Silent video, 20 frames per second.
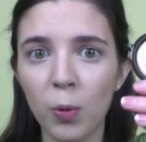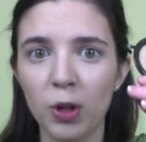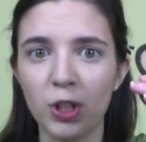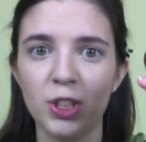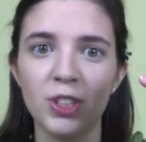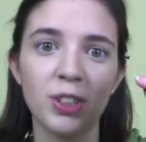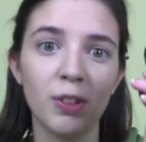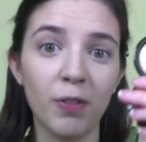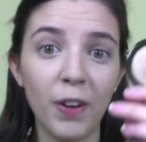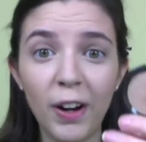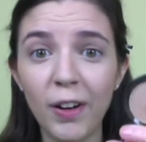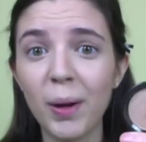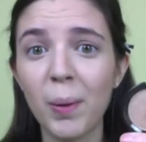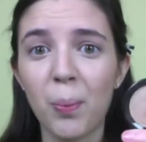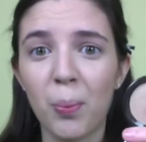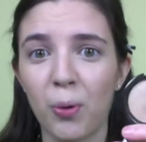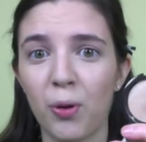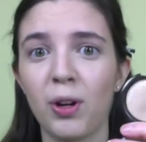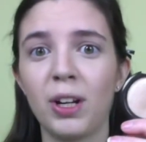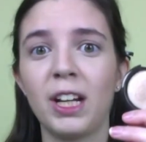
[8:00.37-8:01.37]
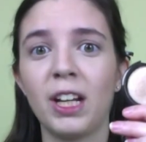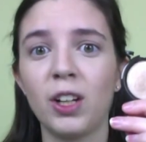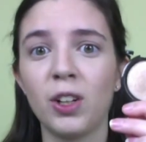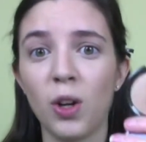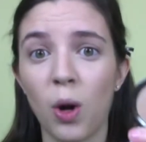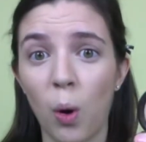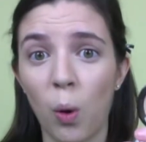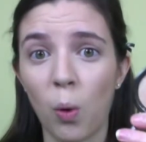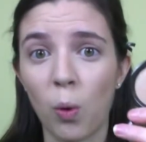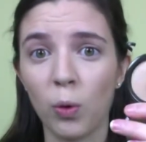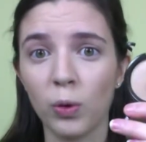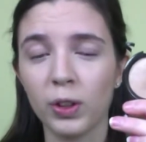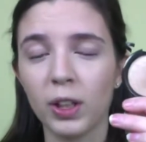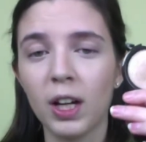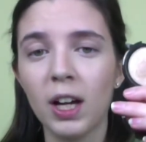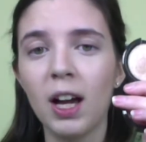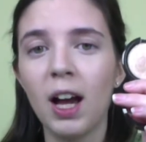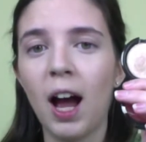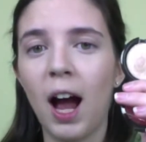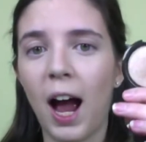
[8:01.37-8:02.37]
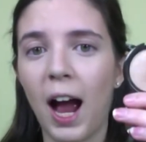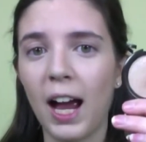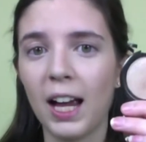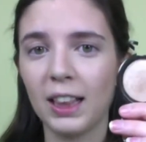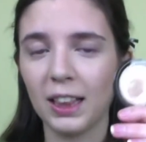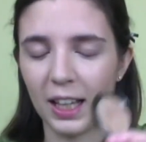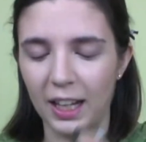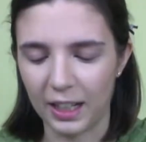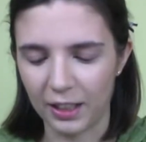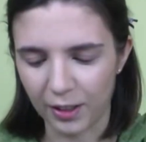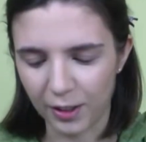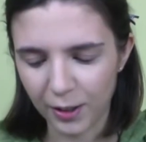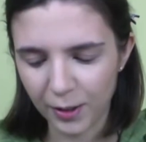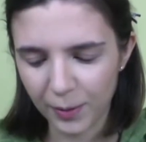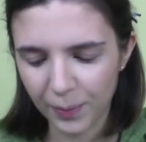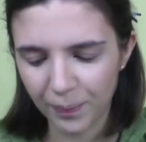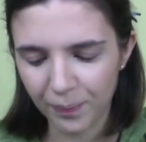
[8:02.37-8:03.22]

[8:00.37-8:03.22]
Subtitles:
which is a very pretty gold highlighter.